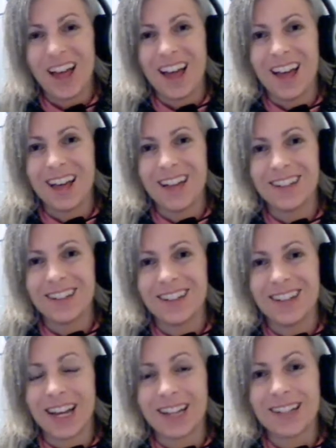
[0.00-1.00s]
And
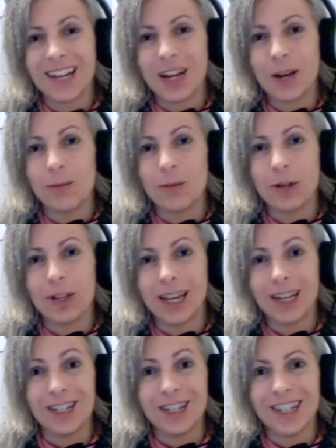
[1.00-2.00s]
next time we'll
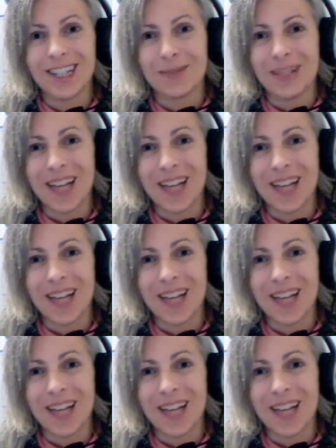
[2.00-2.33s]
get into some